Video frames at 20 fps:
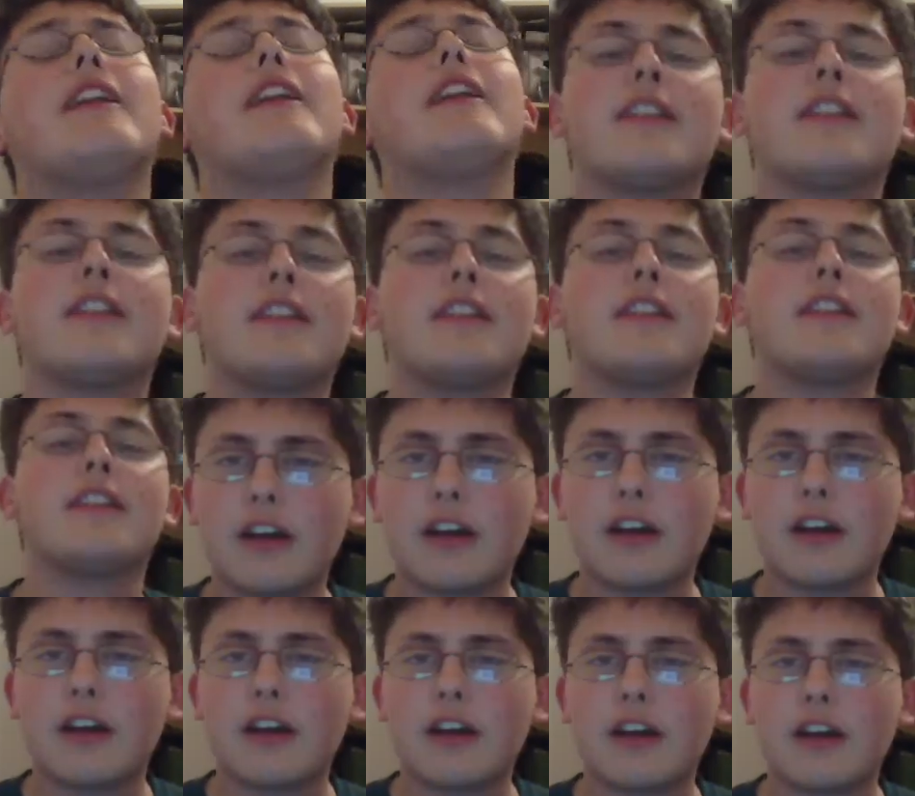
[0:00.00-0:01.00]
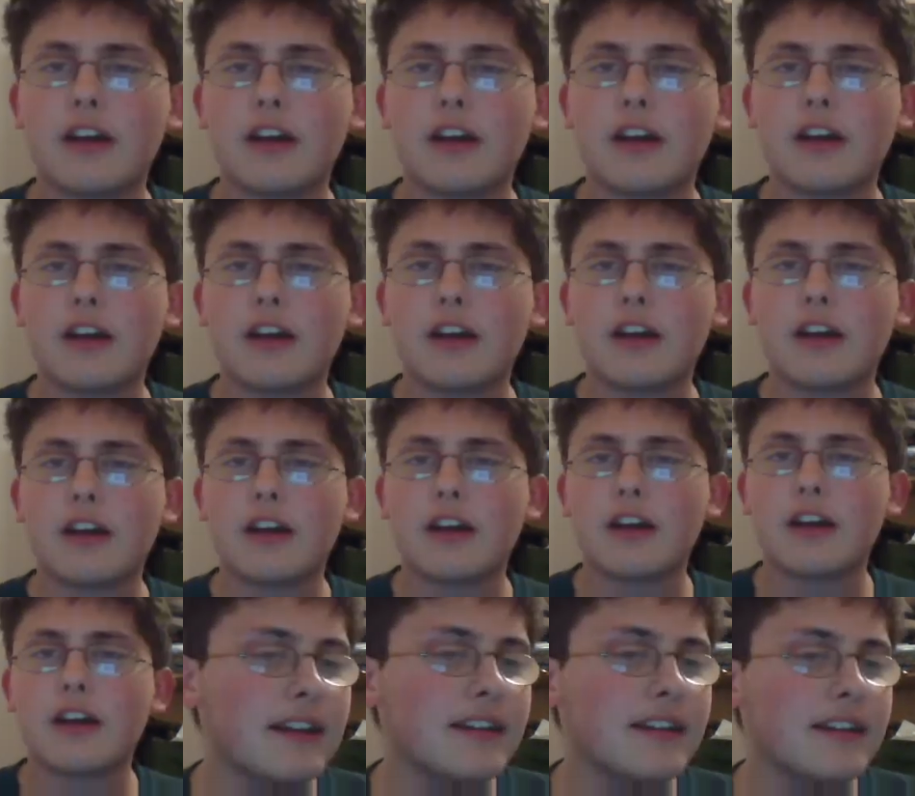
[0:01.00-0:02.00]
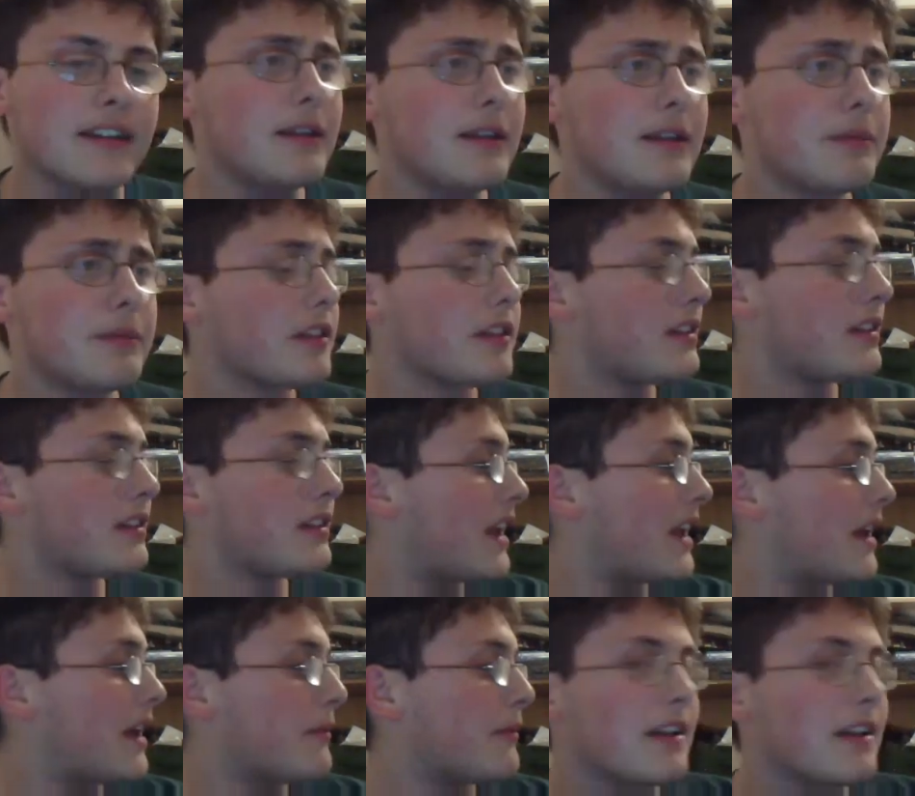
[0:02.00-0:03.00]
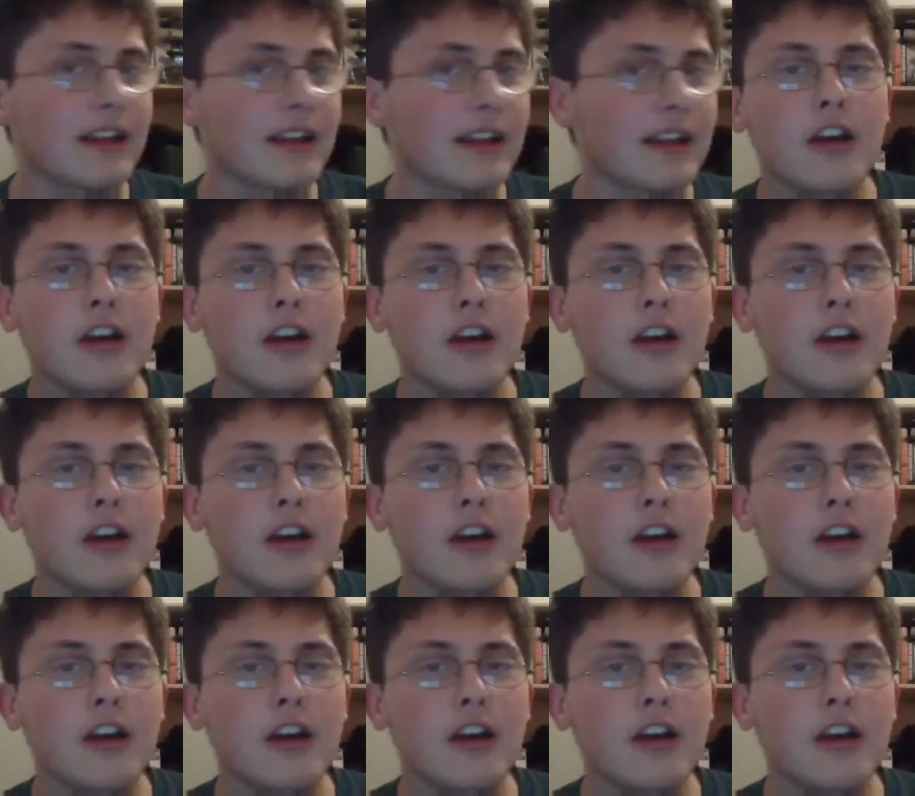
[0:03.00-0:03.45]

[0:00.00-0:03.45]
could look up a video, look at it, see the person's name, like,